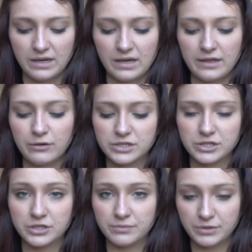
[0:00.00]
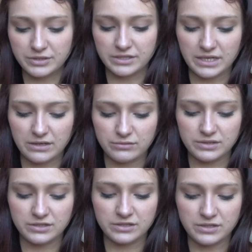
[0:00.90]
They also do music channels
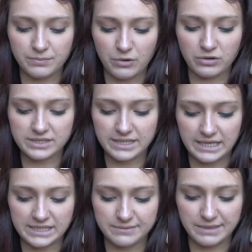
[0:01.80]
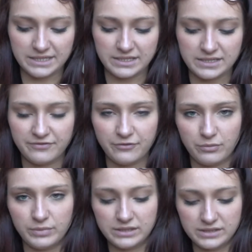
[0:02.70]
such as The Box, Kiss, Smash Hits and
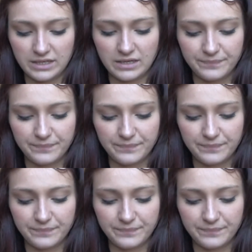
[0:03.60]
4Music.